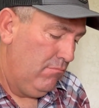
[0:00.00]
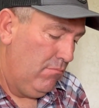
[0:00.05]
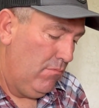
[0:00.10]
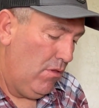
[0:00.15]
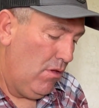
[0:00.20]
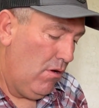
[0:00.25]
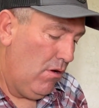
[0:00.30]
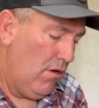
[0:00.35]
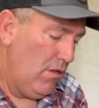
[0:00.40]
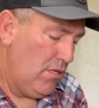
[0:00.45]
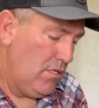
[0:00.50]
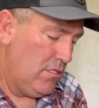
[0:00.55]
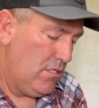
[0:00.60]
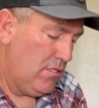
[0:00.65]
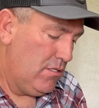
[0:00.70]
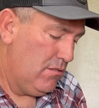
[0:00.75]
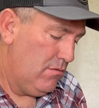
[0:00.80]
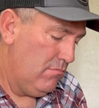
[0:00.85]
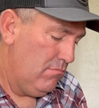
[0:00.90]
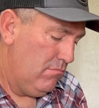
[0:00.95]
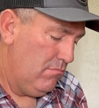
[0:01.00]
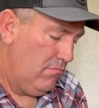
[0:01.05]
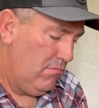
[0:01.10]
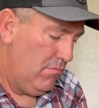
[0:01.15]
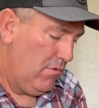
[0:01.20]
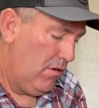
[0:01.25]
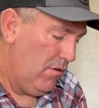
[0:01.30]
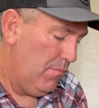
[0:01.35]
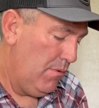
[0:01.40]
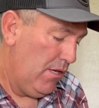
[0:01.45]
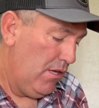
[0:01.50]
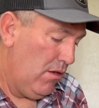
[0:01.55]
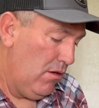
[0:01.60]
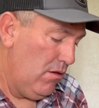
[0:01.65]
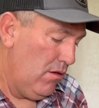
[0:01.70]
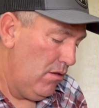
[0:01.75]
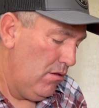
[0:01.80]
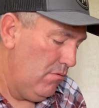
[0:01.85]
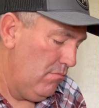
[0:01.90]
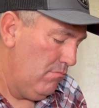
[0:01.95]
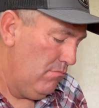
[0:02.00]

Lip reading: No, it'll be good.